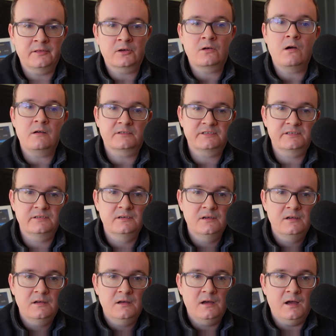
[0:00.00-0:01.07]
the cost
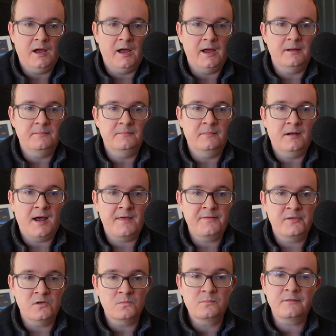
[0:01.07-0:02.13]
um, and
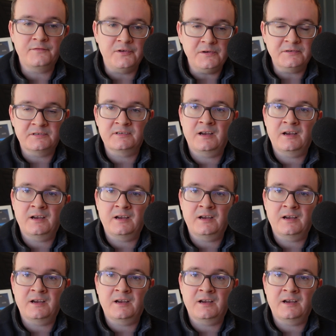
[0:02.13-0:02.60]
the number of users